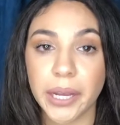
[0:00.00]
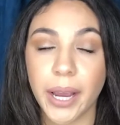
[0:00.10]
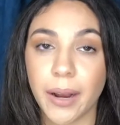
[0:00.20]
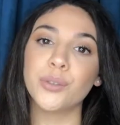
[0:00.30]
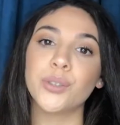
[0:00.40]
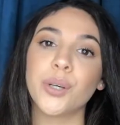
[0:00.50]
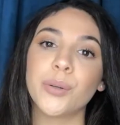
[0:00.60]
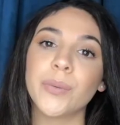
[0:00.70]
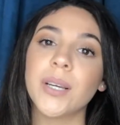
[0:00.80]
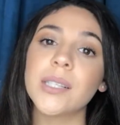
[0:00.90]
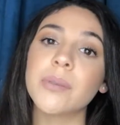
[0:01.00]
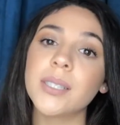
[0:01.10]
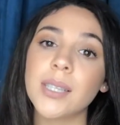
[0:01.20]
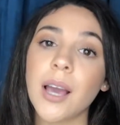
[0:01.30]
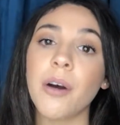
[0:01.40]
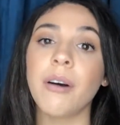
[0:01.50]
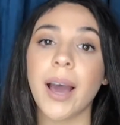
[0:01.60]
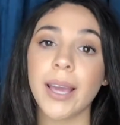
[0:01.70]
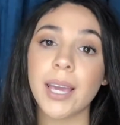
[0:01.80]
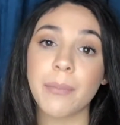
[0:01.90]
hair so if you guys want to see how i
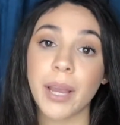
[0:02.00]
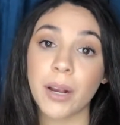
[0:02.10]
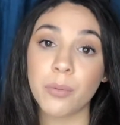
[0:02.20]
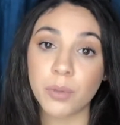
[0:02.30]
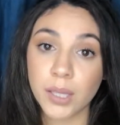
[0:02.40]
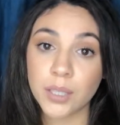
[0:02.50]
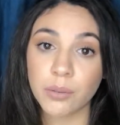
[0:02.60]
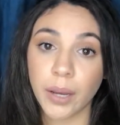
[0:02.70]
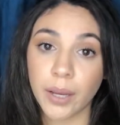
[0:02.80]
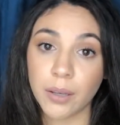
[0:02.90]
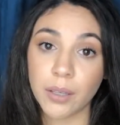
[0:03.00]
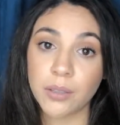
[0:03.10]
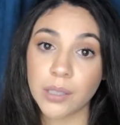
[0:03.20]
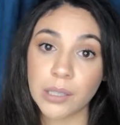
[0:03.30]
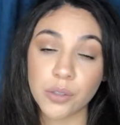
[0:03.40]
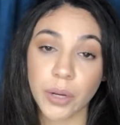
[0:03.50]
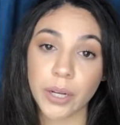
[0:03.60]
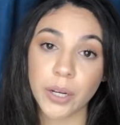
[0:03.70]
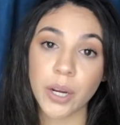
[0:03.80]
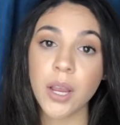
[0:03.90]
get my hair really straight using a
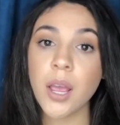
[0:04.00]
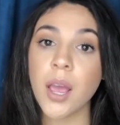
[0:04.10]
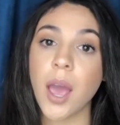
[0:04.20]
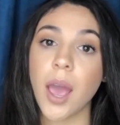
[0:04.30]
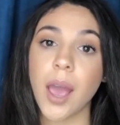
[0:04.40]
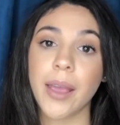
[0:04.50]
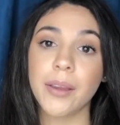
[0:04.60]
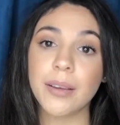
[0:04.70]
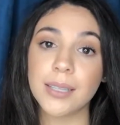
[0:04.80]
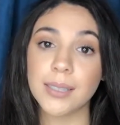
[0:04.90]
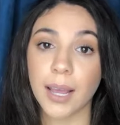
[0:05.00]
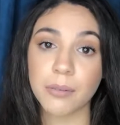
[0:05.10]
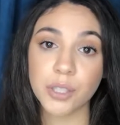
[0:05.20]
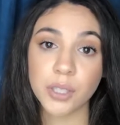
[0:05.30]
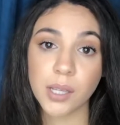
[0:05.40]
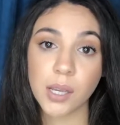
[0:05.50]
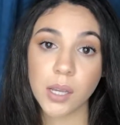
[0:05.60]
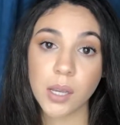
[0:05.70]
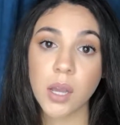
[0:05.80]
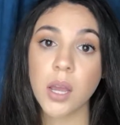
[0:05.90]
straightener and you guys like what you see
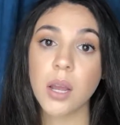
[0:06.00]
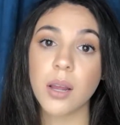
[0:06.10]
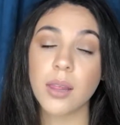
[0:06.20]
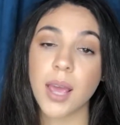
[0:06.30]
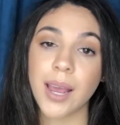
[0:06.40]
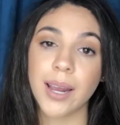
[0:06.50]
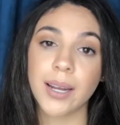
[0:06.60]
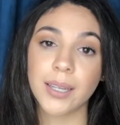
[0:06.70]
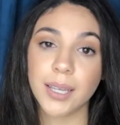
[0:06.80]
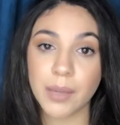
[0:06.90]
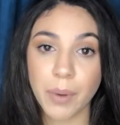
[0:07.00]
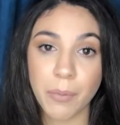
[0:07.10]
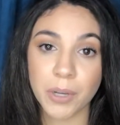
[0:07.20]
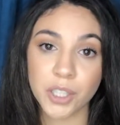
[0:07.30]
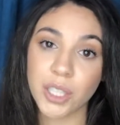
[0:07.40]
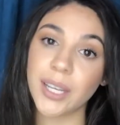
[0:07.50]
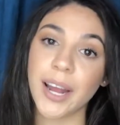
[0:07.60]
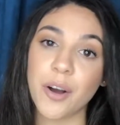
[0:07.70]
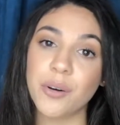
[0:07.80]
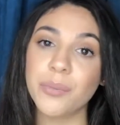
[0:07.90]
then keep on watching and i
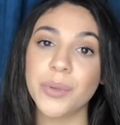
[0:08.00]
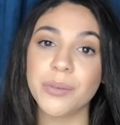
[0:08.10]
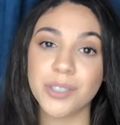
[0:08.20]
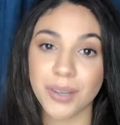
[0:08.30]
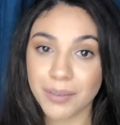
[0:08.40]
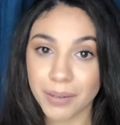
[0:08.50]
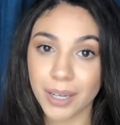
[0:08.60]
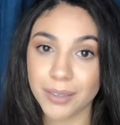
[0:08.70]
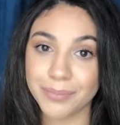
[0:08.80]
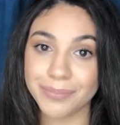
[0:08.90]
hope you enjoy the video